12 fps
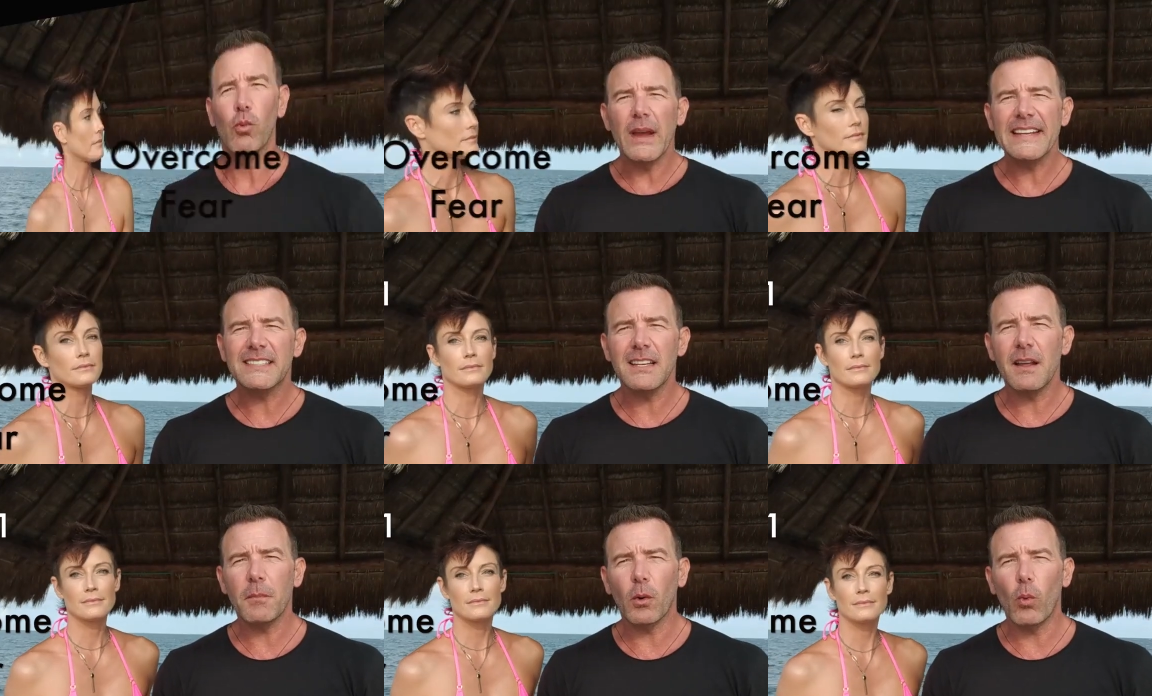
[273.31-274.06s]
Speaker 1: Reason
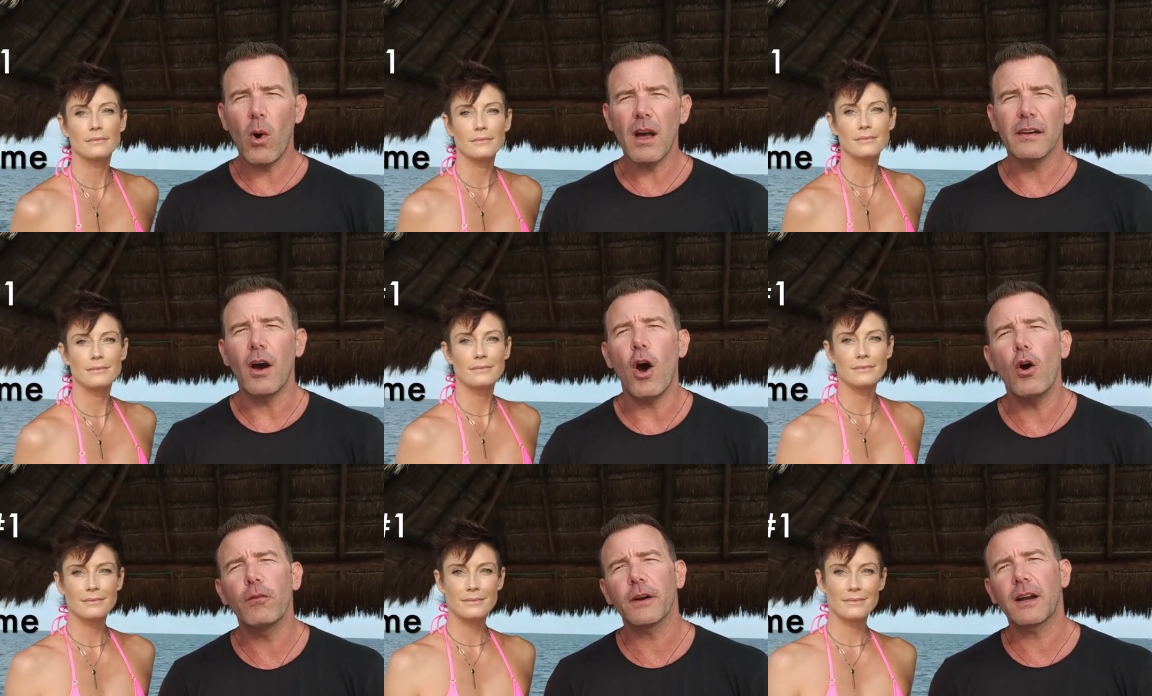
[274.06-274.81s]
number one,
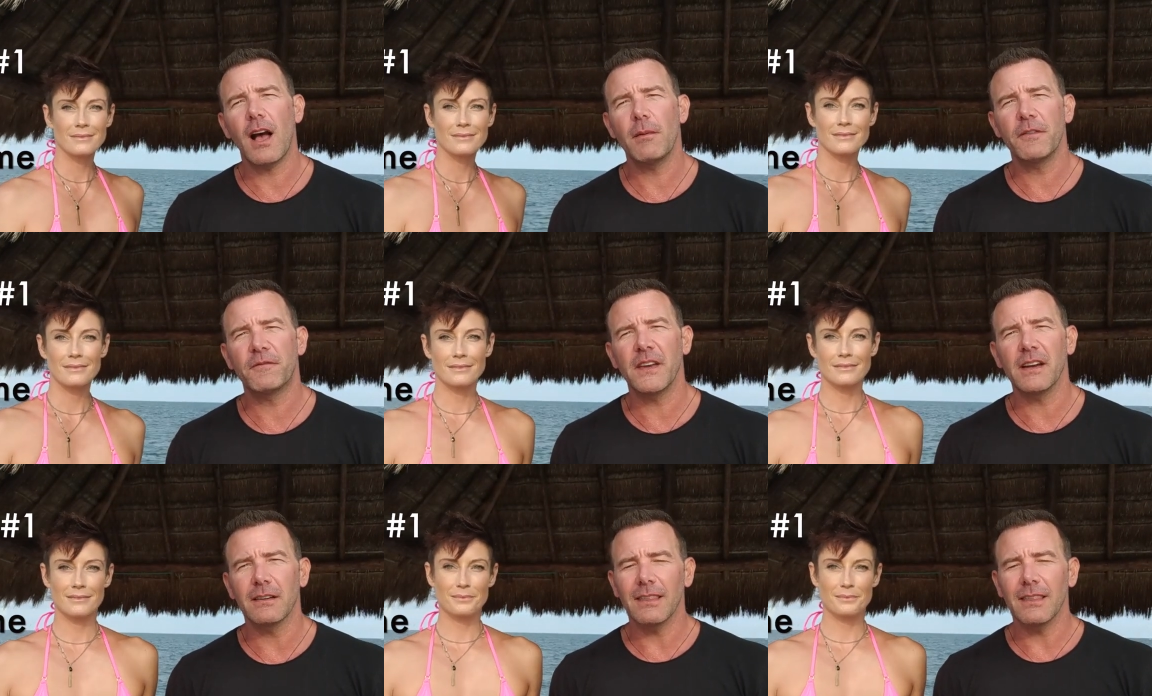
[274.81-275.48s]
overcome a fear.